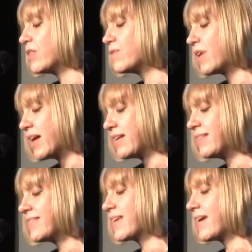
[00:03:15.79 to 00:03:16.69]
The
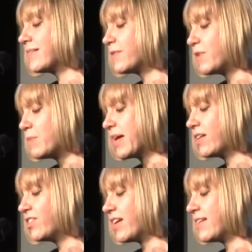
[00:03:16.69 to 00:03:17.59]
violence against
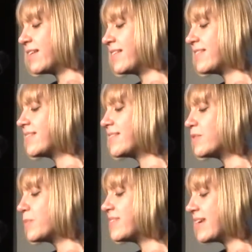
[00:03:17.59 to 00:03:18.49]
female journalists
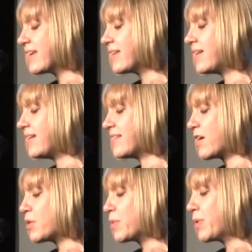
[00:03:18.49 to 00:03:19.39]
is particularly
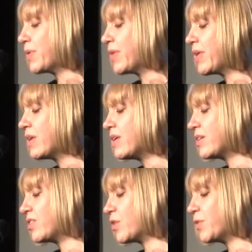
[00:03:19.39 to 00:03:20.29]
terrible
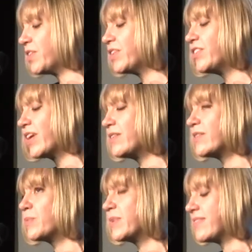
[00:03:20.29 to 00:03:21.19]
and often gender
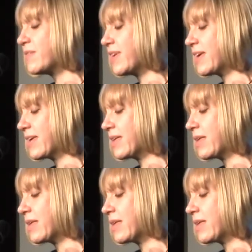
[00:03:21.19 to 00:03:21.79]
specific.